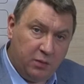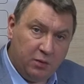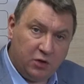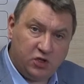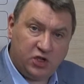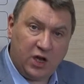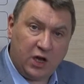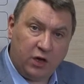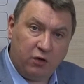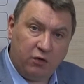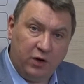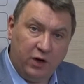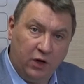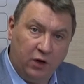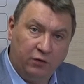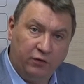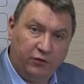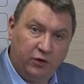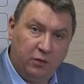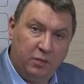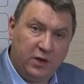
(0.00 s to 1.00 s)
much accurate
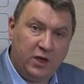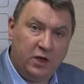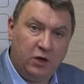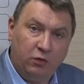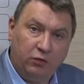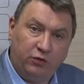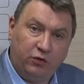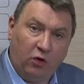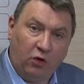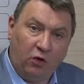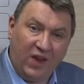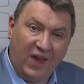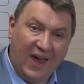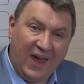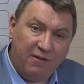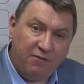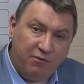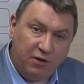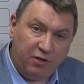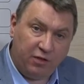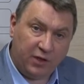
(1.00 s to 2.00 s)
enough to be used on
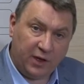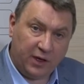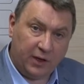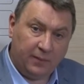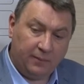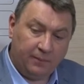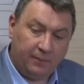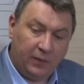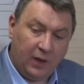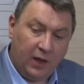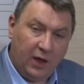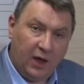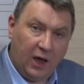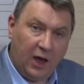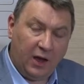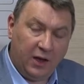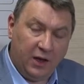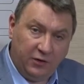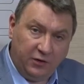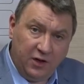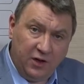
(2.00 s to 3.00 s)
everything.
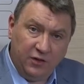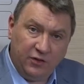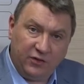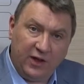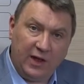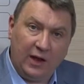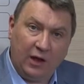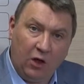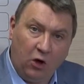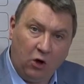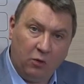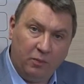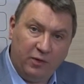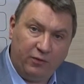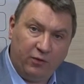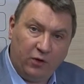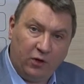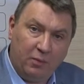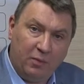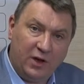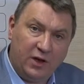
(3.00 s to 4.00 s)
And it didn't take long
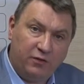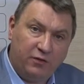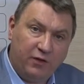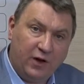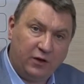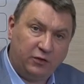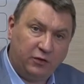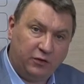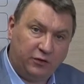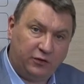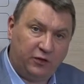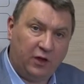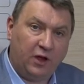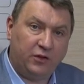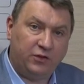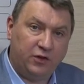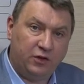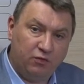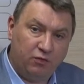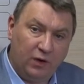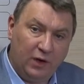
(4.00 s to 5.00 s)
before the manufacturers
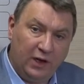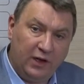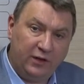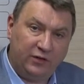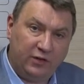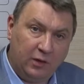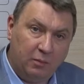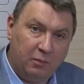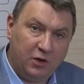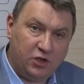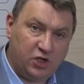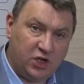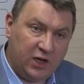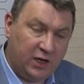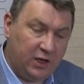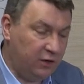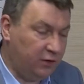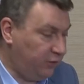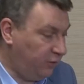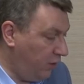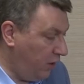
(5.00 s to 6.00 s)
started releasing
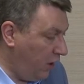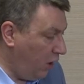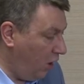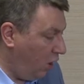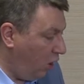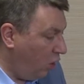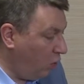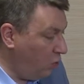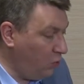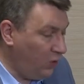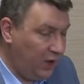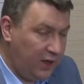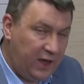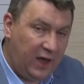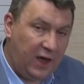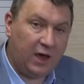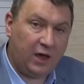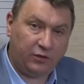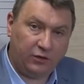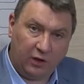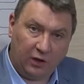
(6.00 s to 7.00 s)
machines that only
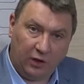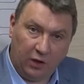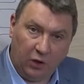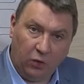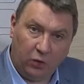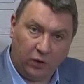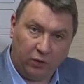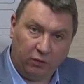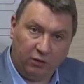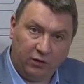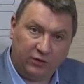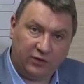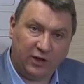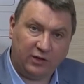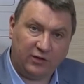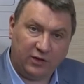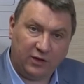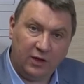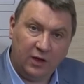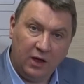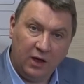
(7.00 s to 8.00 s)
had the low current
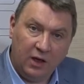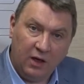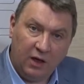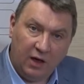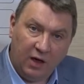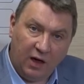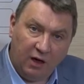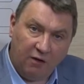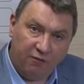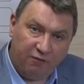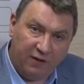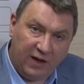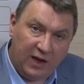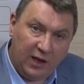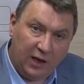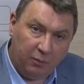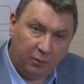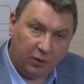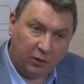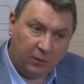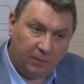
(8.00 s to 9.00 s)
setting
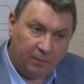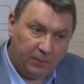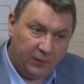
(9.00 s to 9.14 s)
available.